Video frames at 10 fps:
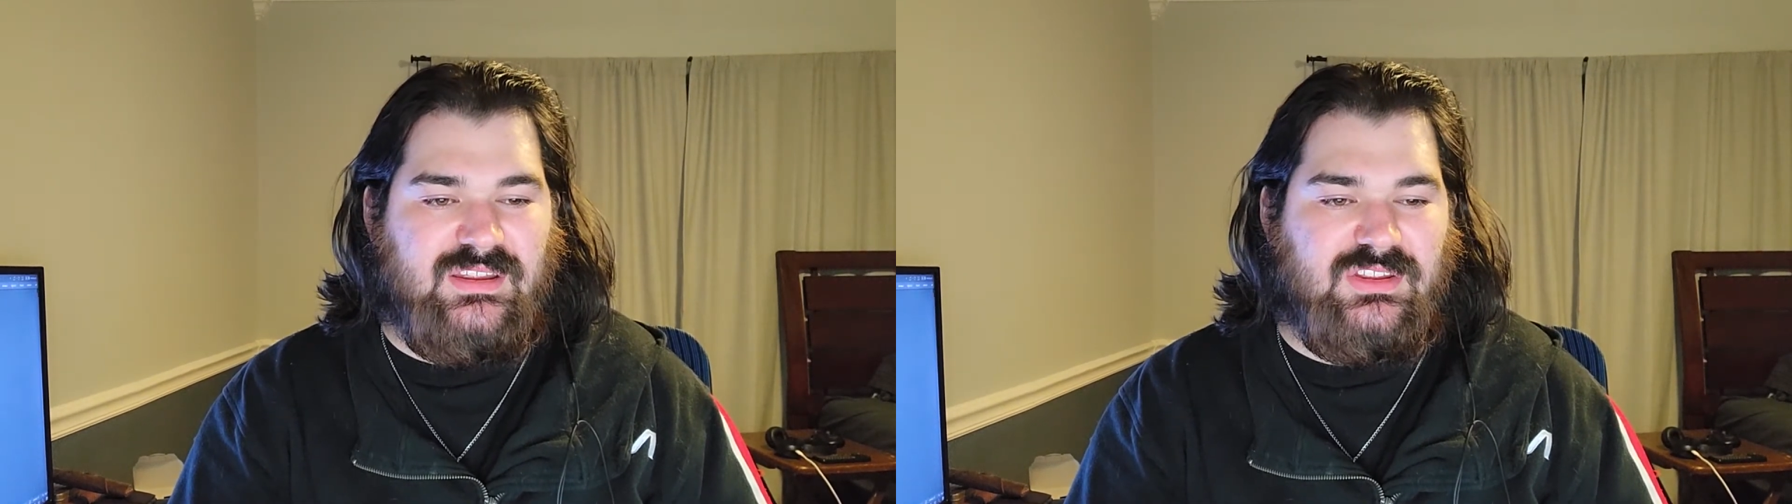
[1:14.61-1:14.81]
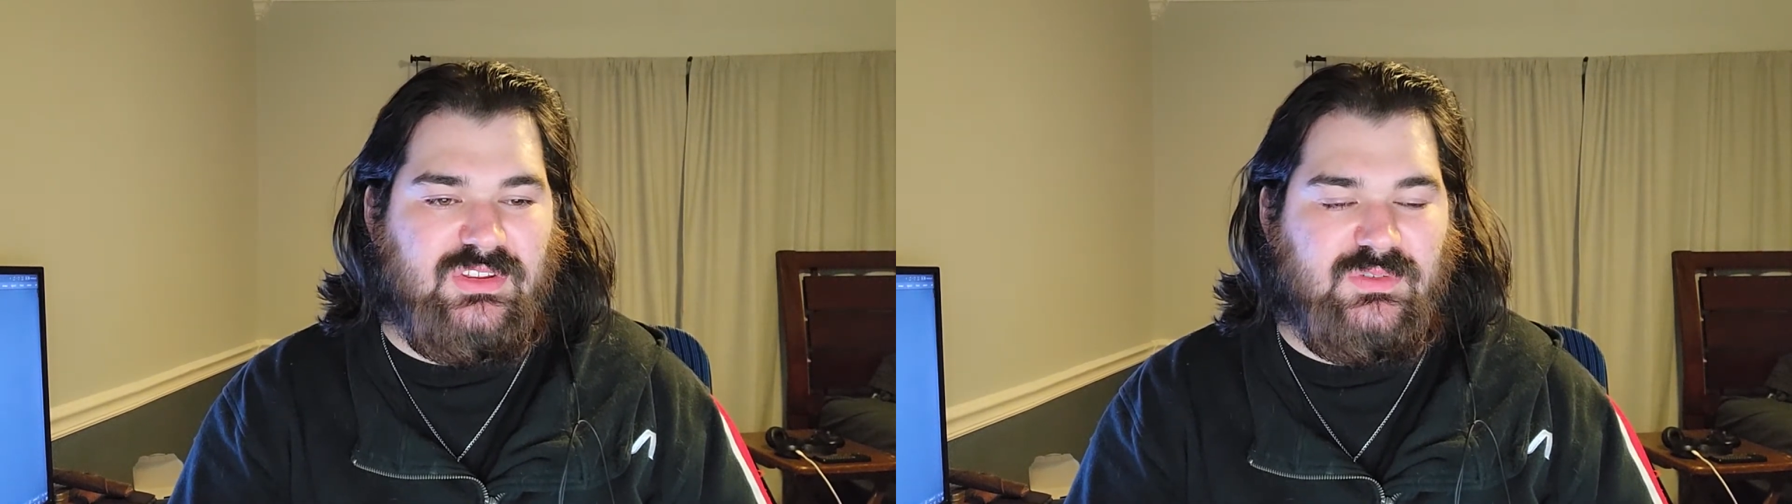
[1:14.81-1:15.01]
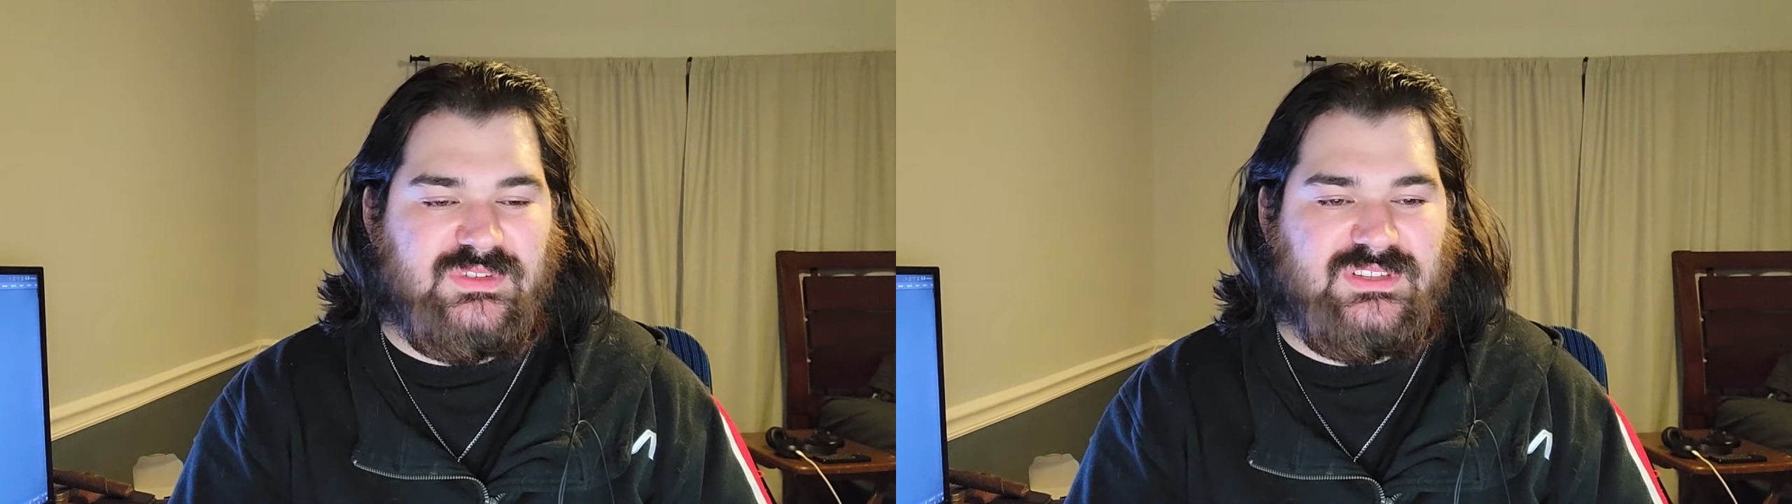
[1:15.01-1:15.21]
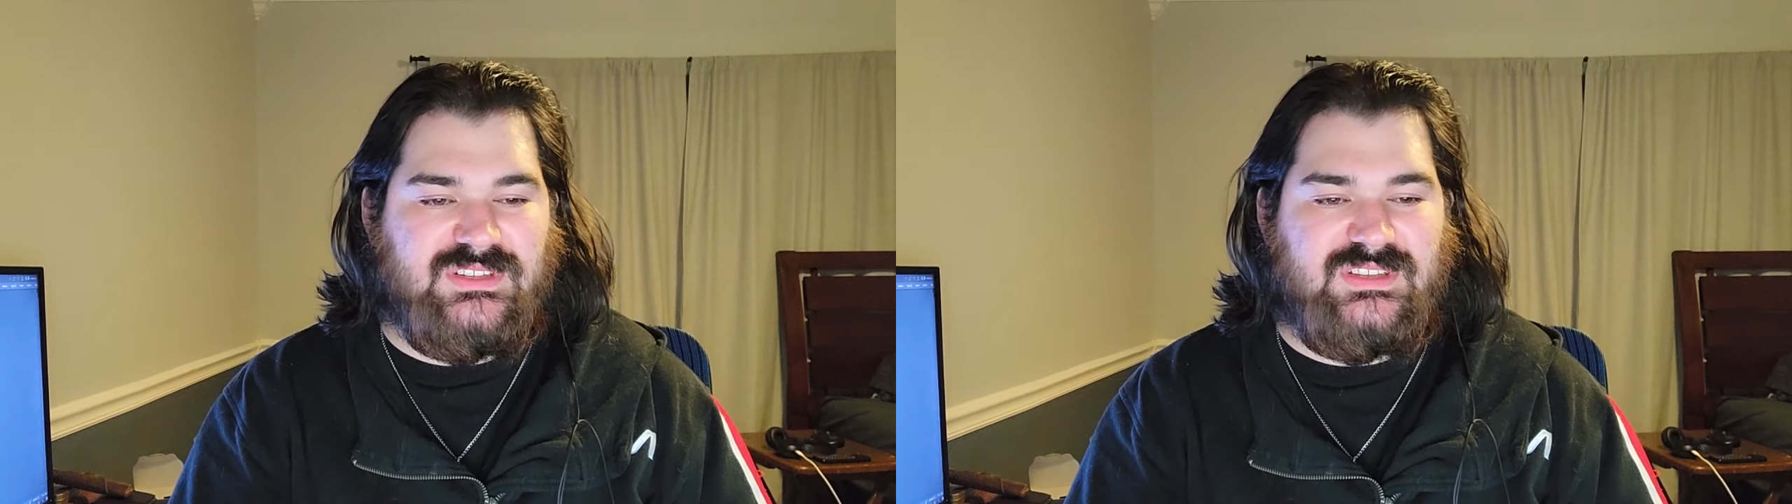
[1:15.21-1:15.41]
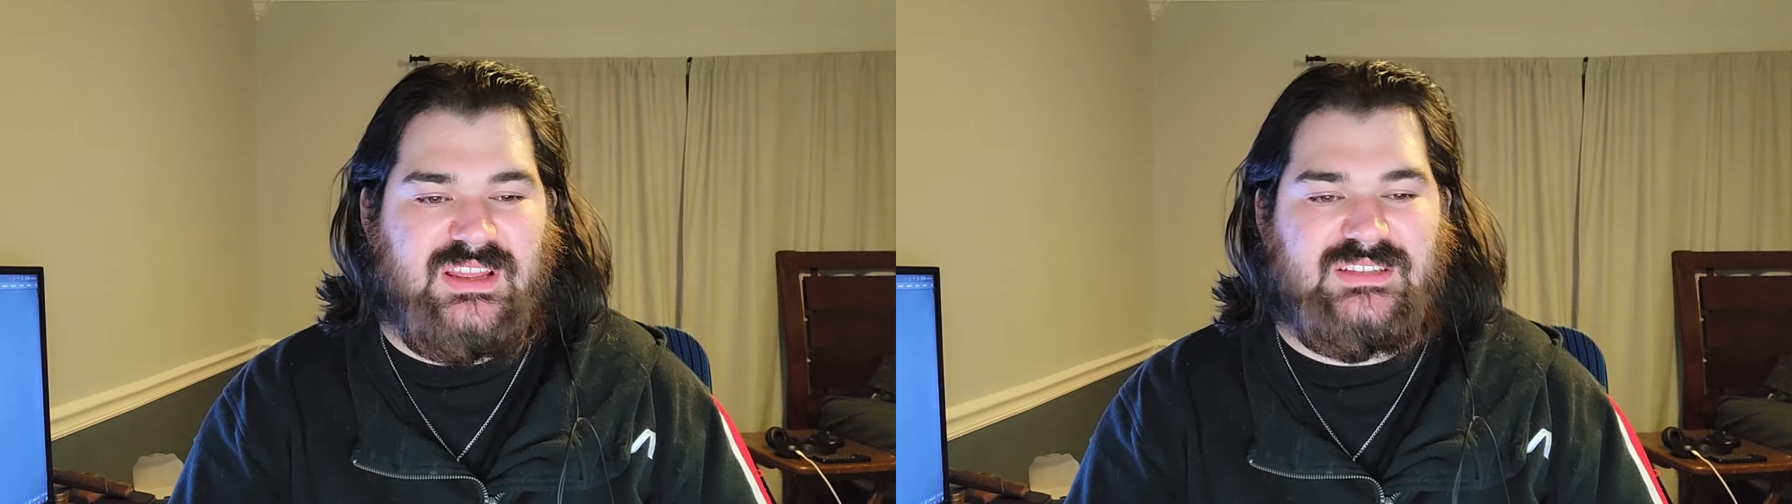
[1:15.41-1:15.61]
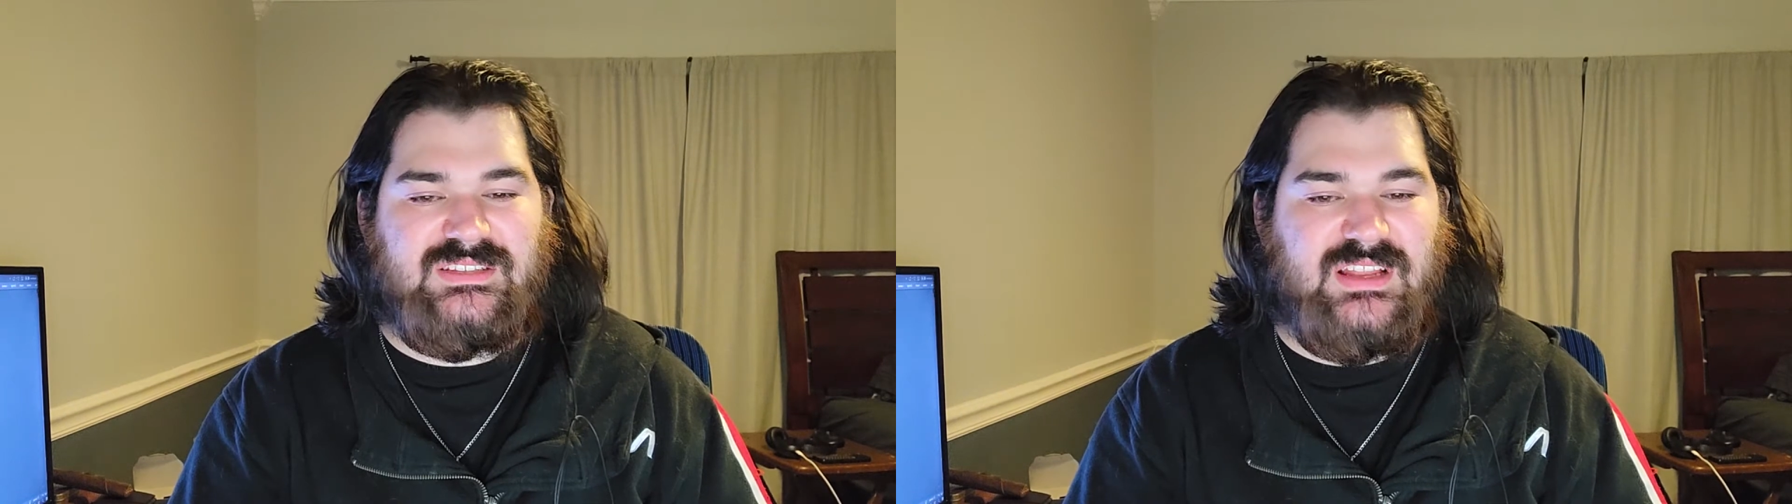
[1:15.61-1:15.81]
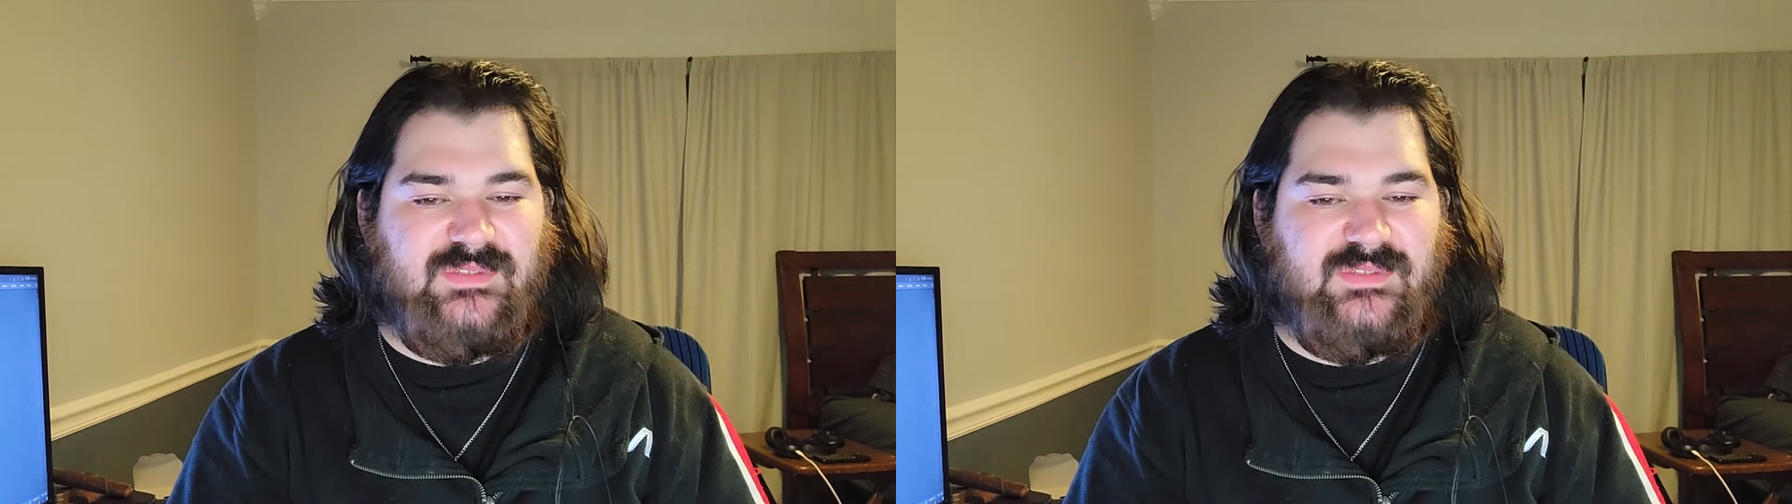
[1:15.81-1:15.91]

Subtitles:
uses a set